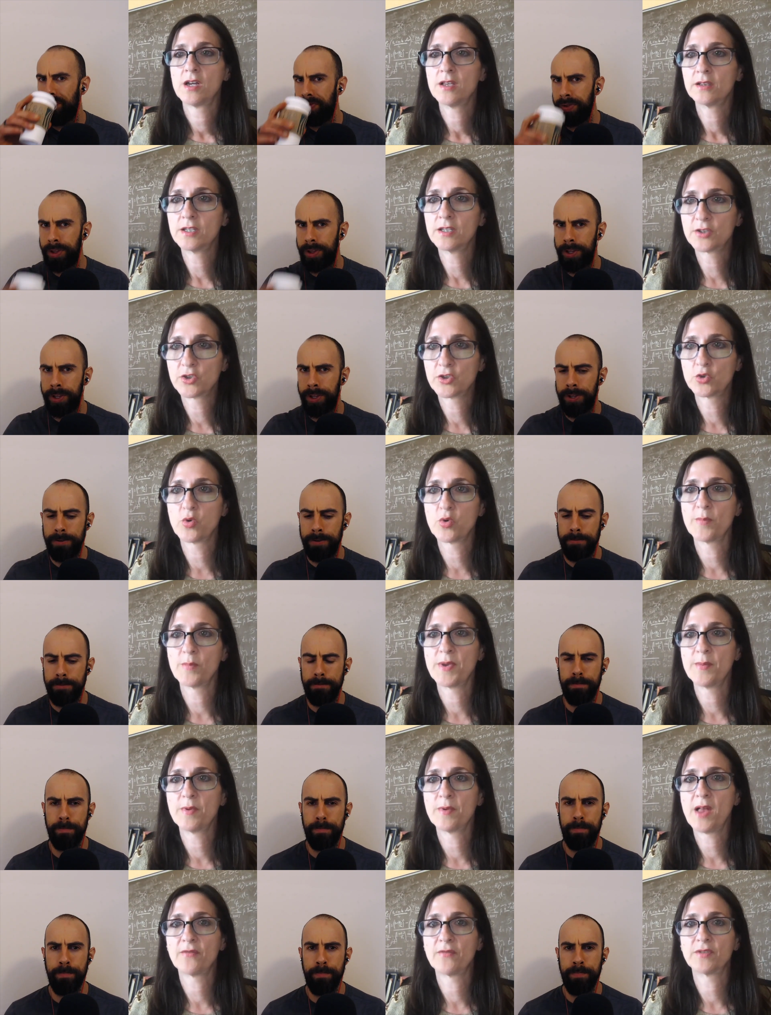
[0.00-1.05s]
Speaker 1: listen to what
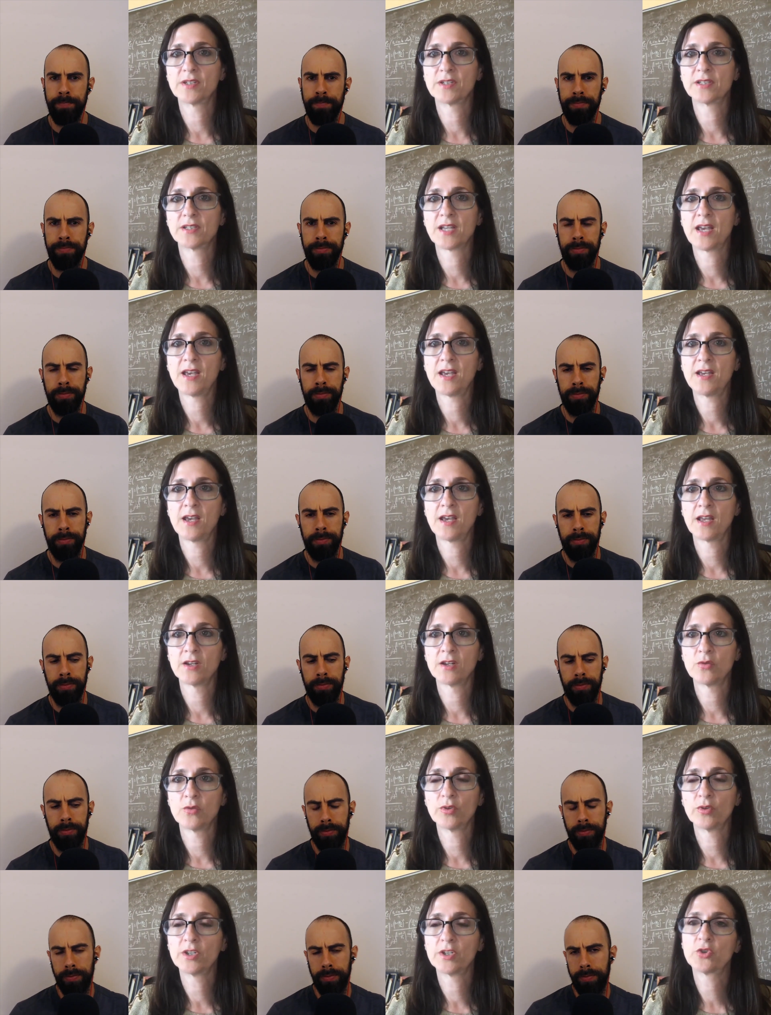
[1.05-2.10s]
people have to say,
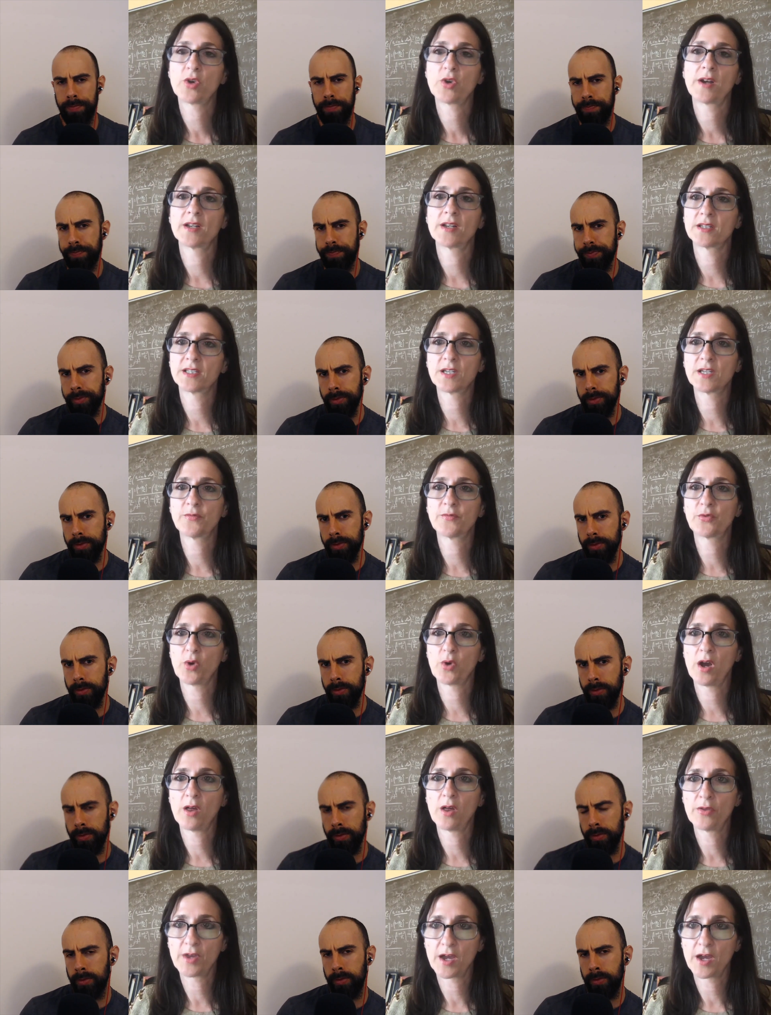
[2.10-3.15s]
and really try to sift through
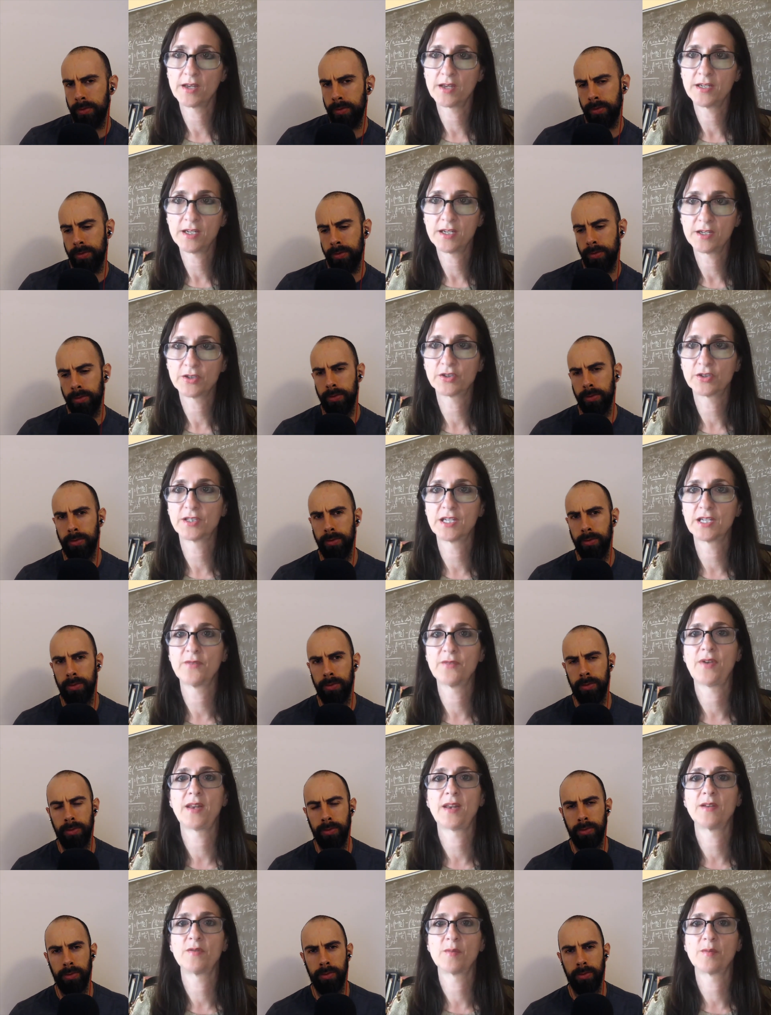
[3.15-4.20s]
all the ideas to see if
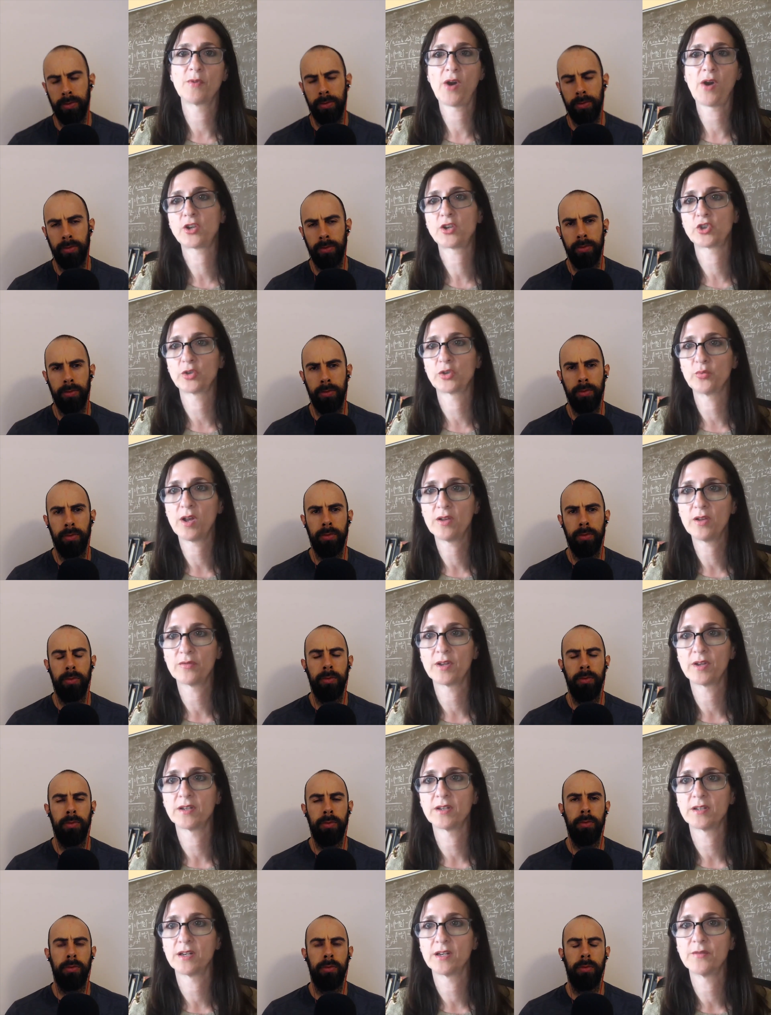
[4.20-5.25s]
any of them are actually
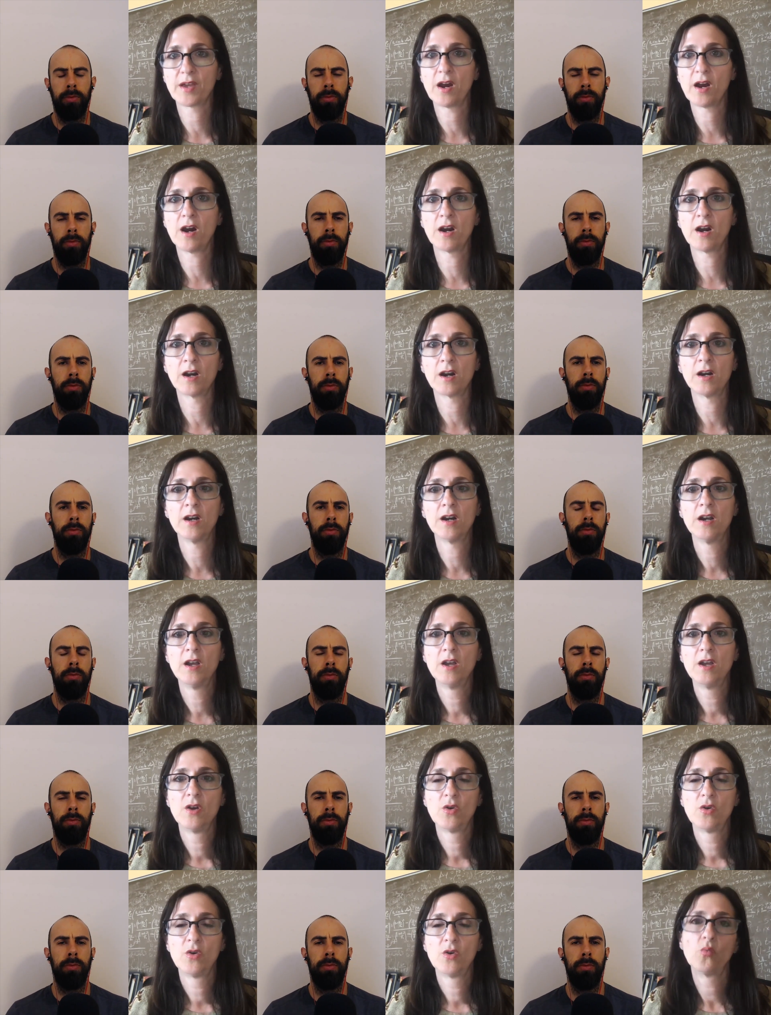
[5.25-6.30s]
relevant. And if they are,
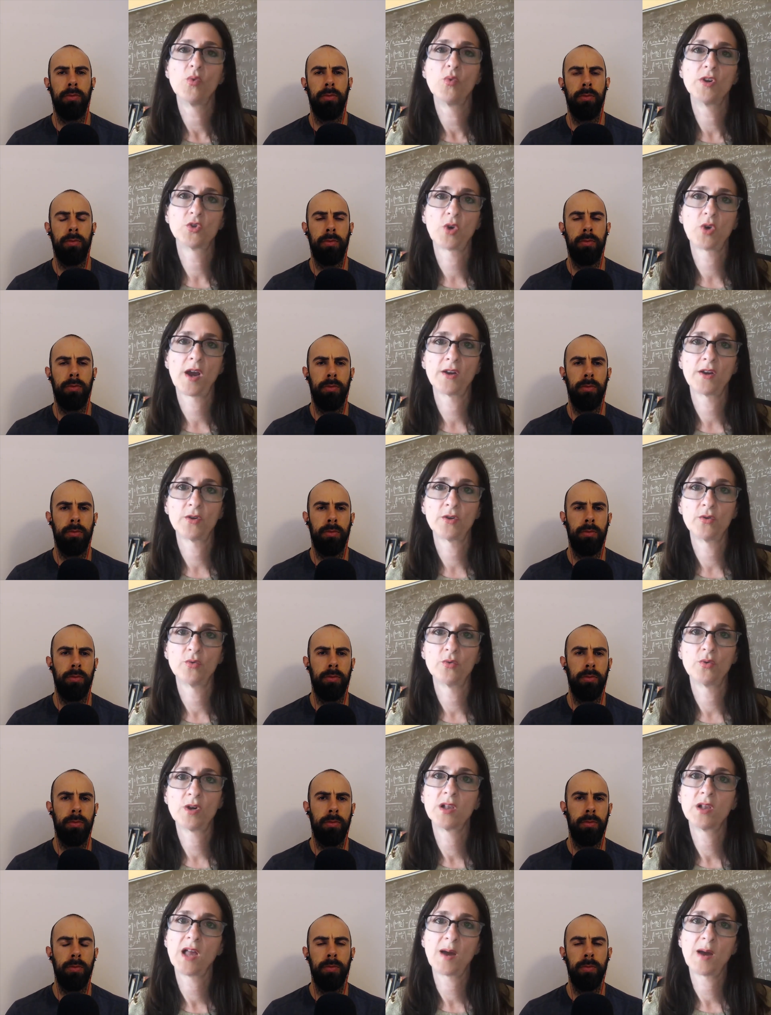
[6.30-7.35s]
we try to
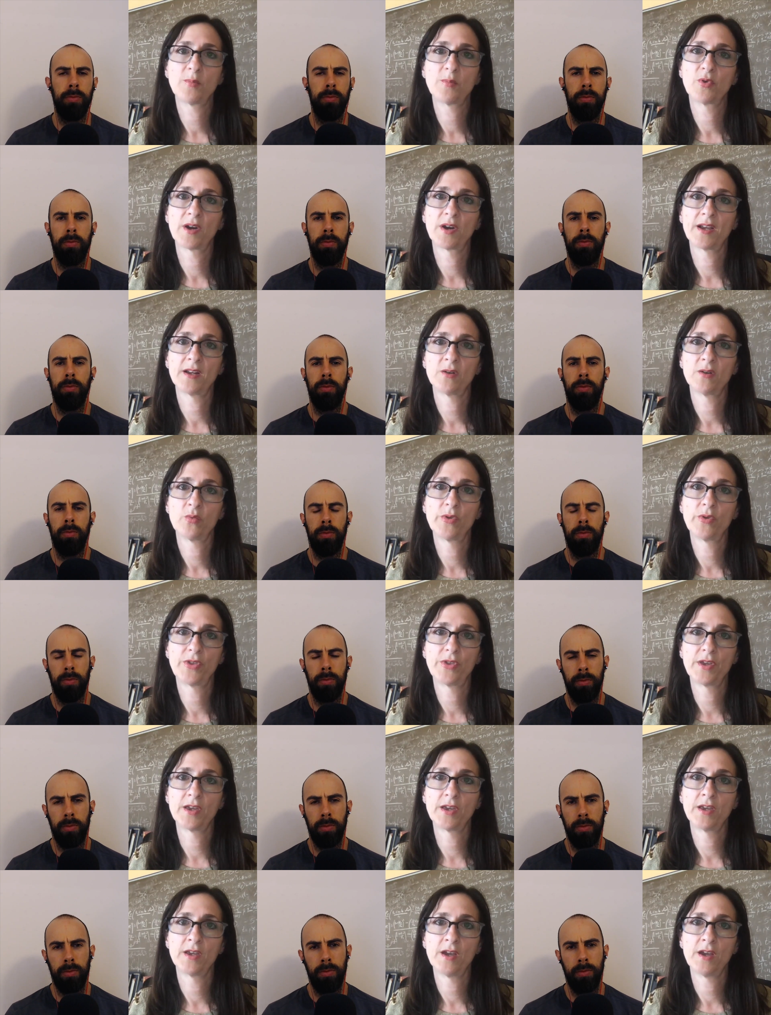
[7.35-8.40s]
collaborate with
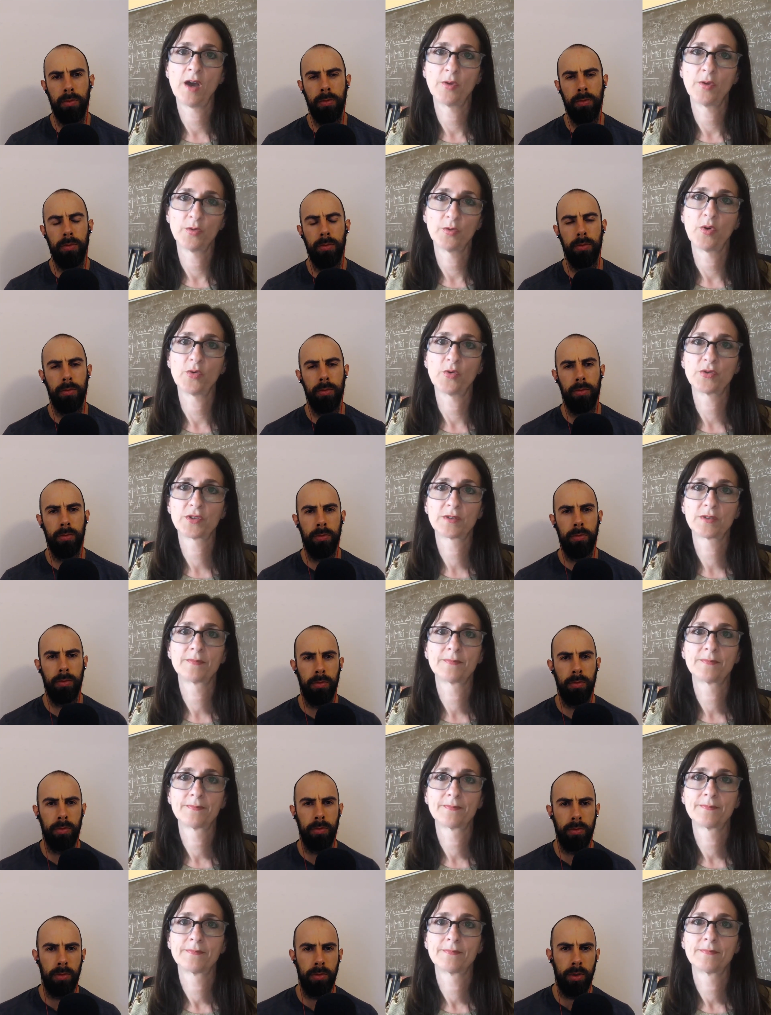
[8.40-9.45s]
the other folks.
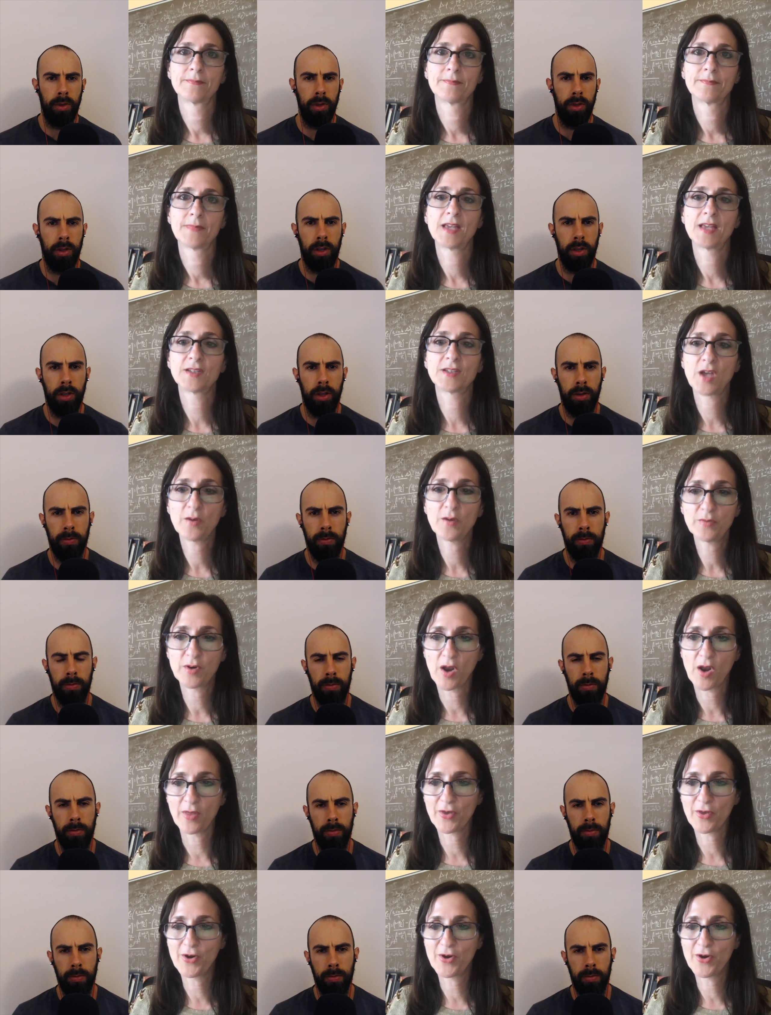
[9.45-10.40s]
It's often not